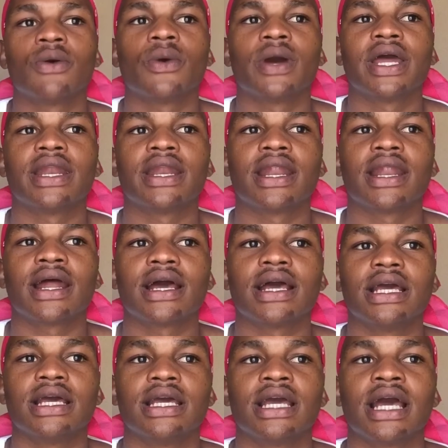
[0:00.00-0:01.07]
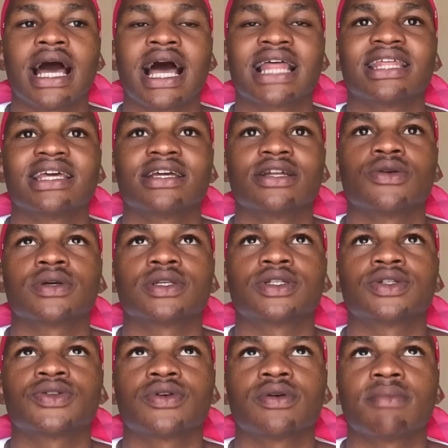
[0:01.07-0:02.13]
When I think it was
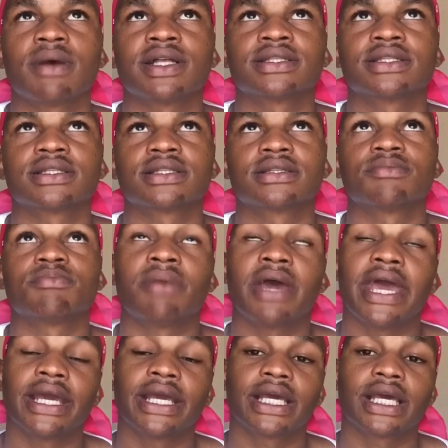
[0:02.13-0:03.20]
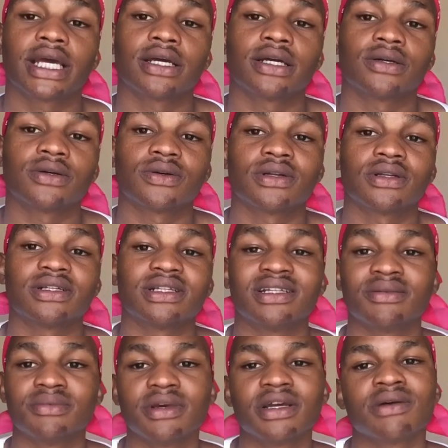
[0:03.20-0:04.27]
3 months back, or
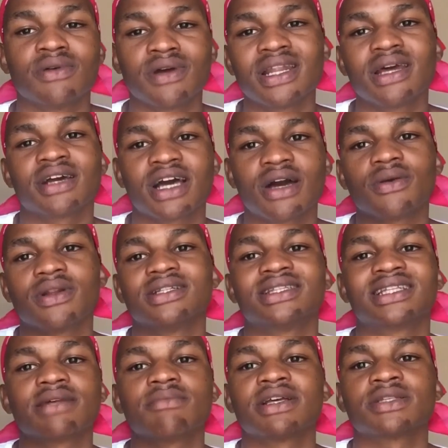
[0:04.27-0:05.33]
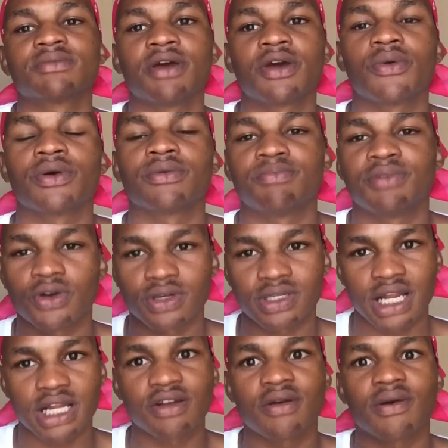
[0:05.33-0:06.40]
when I calculate 3 months back, because
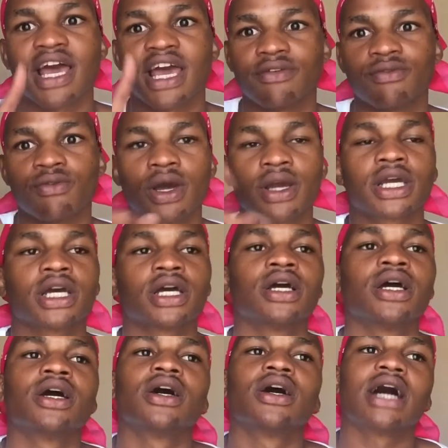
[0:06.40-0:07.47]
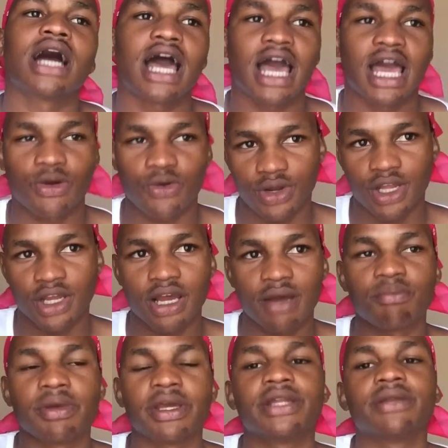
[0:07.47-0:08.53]
right now I have work, I got a
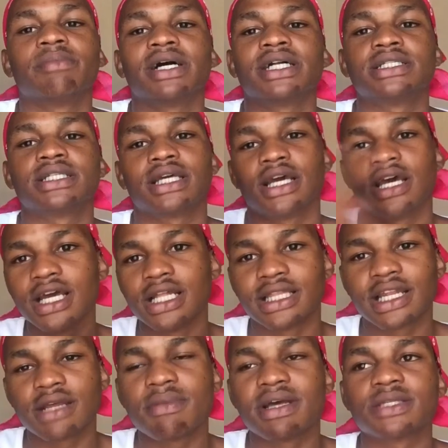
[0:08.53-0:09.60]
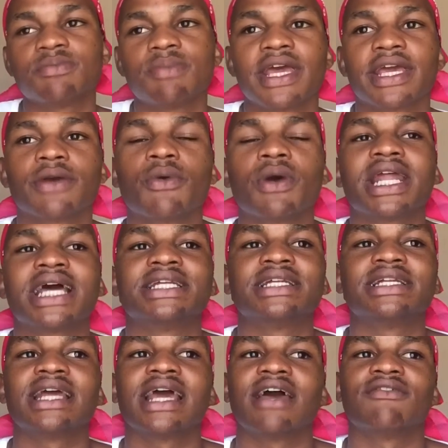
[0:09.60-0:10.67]
campaign, but 3 months back when I
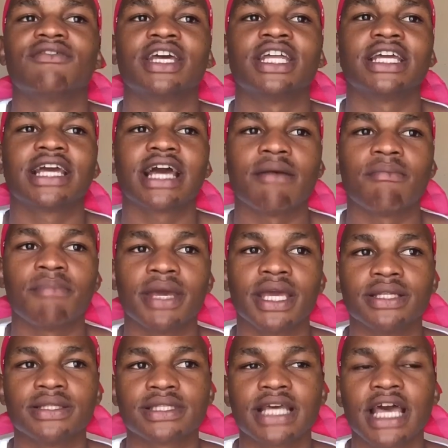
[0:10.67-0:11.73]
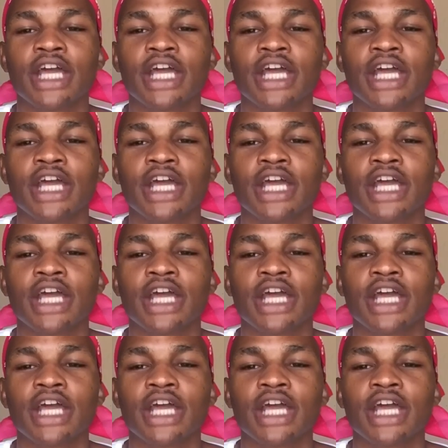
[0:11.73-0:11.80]
didn't have any campaigns.